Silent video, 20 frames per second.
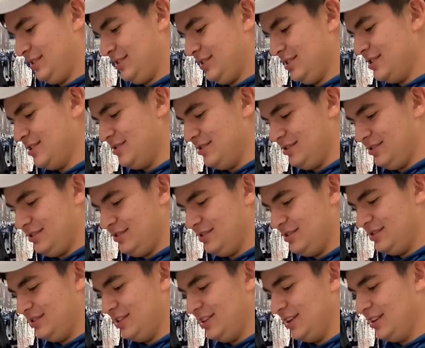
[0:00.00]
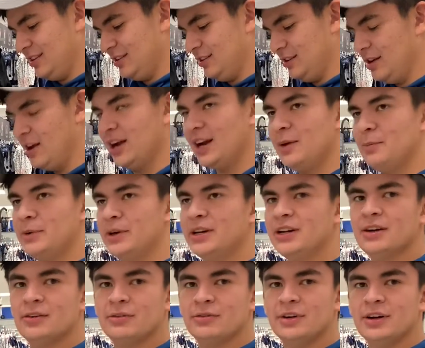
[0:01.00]
No. No, I got plenty
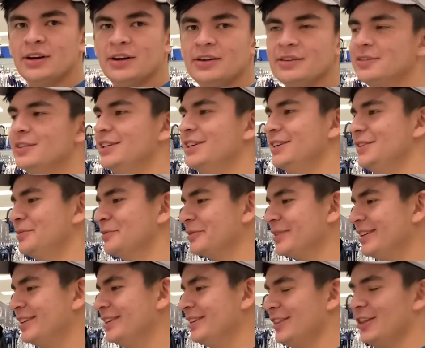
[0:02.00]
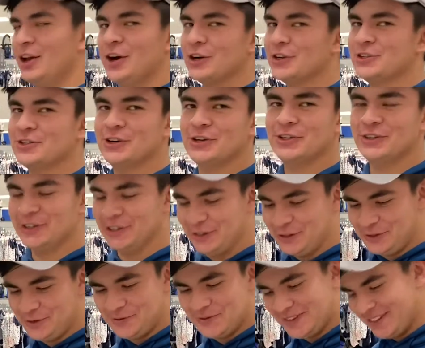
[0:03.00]
of, of uh, log starter at
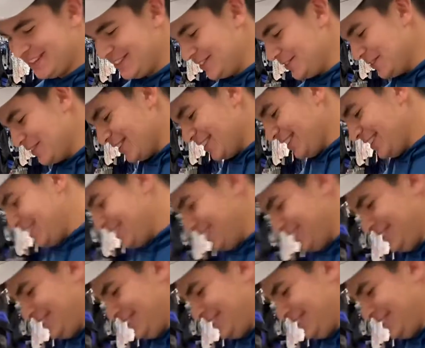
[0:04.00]
home. Oh yeah.